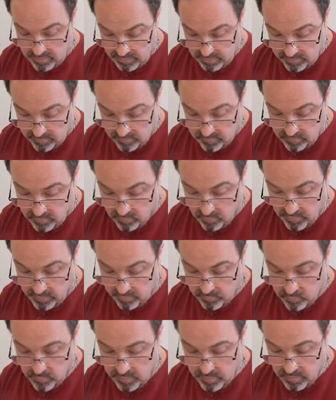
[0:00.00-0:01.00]
is the
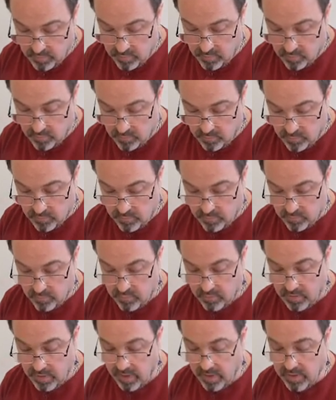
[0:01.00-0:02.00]
correct way to go,
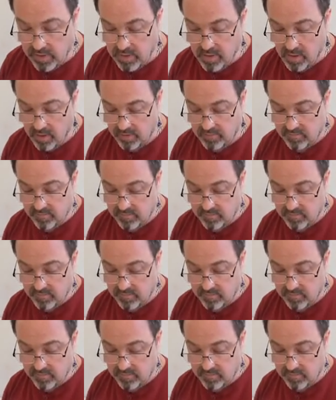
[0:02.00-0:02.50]
and not